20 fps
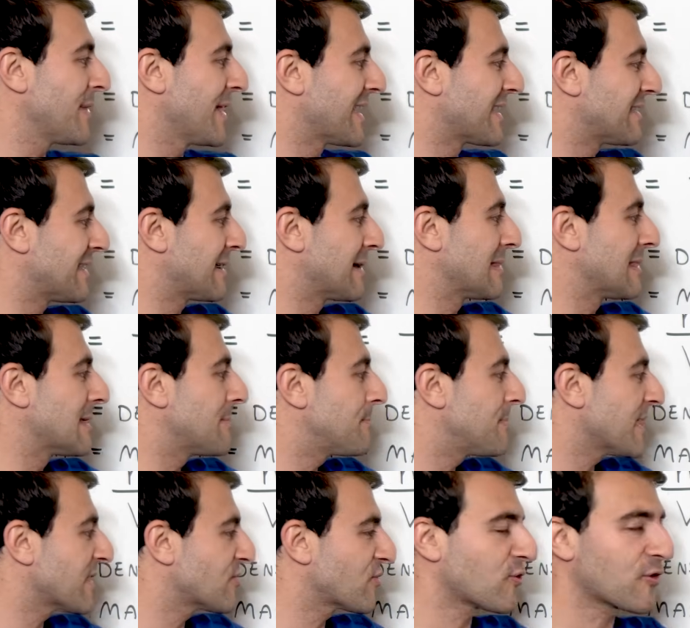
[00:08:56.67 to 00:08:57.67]
like the
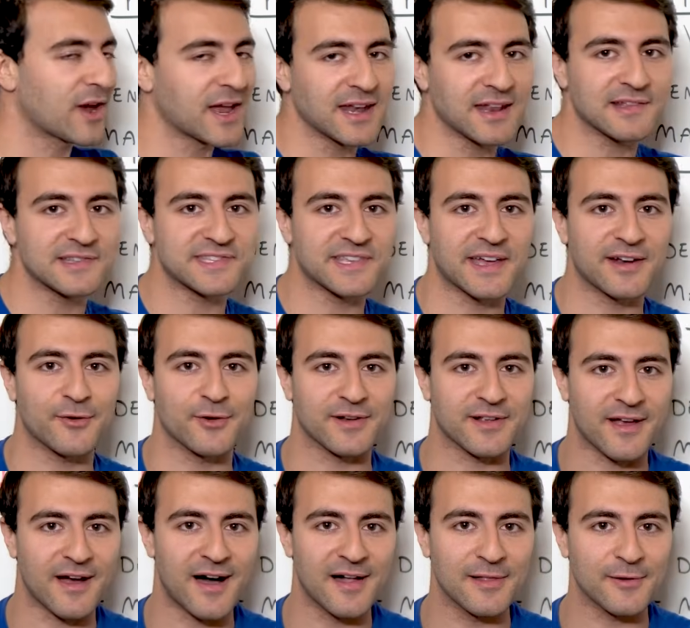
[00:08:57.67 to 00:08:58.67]
Olympic Training Center
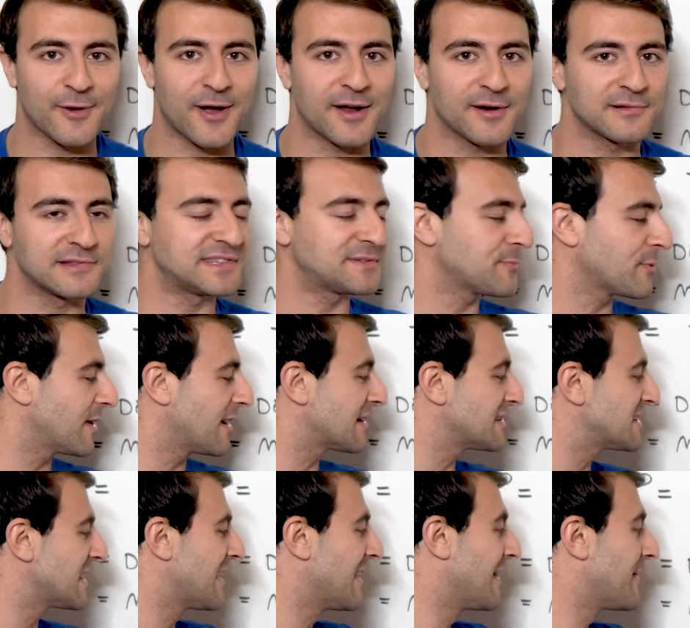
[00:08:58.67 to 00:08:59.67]
in Colorado
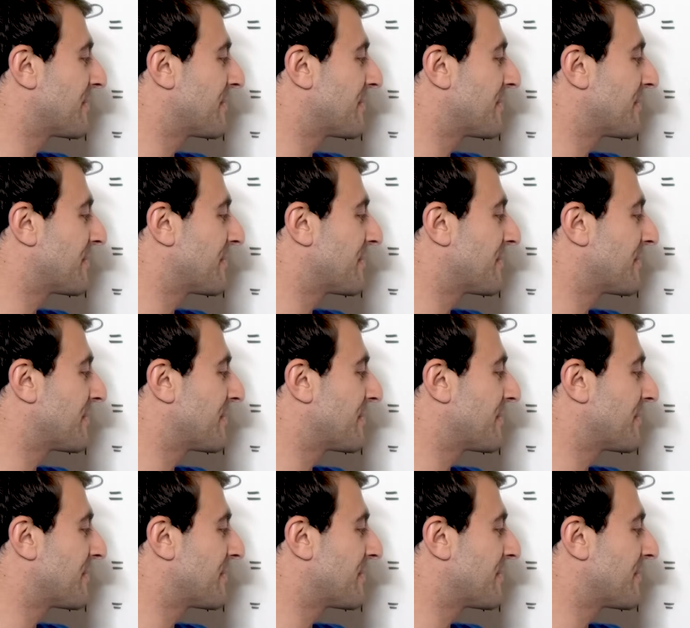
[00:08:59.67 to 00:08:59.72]
Springs,